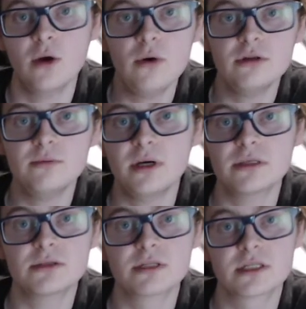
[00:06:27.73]
no other
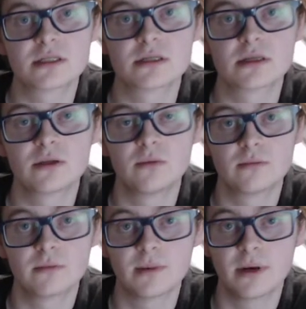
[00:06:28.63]
puzzle since the
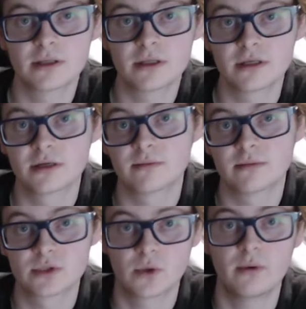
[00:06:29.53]

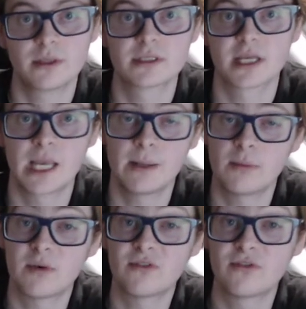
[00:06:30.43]
Square-1s that came
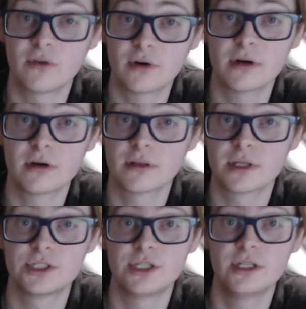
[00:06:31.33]
out before
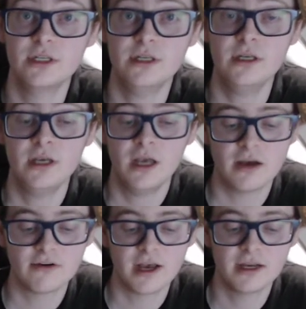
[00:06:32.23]
the Qi
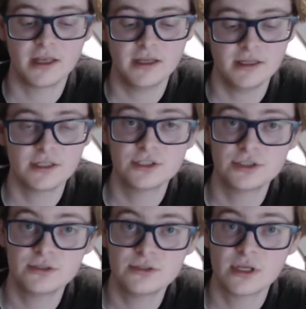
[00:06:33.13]
have had any
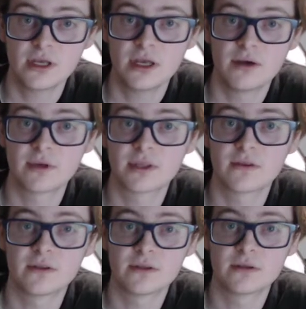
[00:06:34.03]
issues with
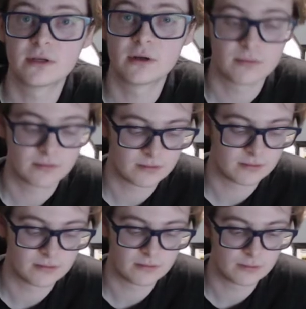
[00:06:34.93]

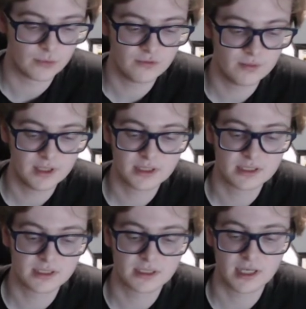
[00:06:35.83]

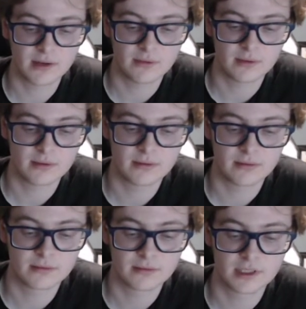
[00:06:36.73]
movement
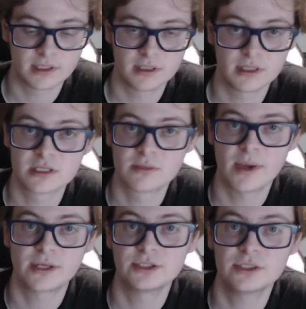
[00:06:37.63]
in
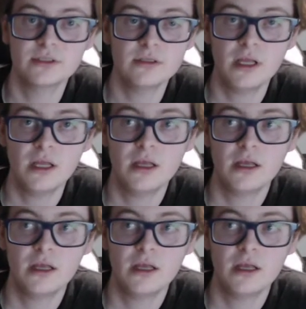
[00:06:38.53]
inspection,